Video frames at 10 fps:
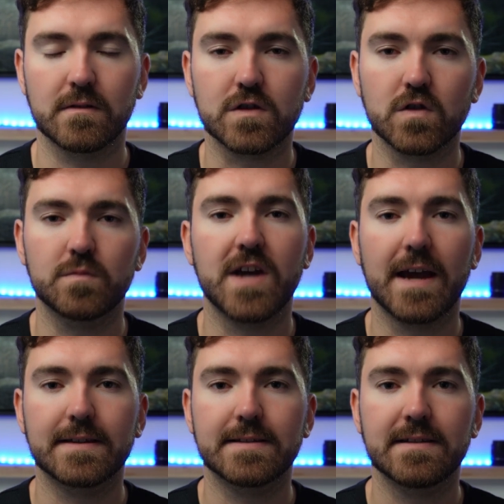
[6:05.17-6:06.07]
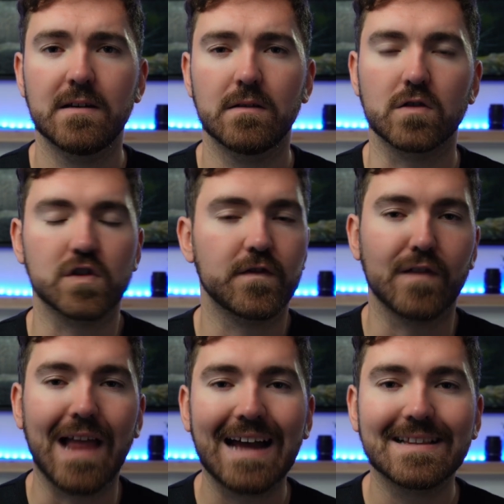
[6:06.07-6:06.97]
The subject looks
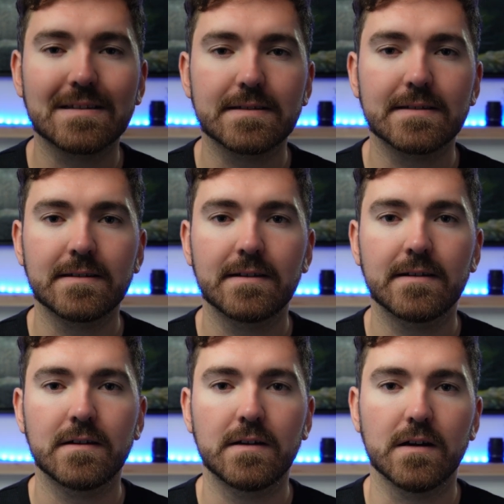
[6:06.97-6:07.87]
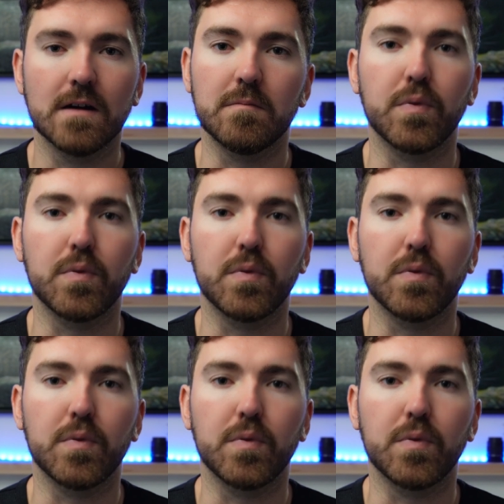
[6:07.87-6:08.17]
flat and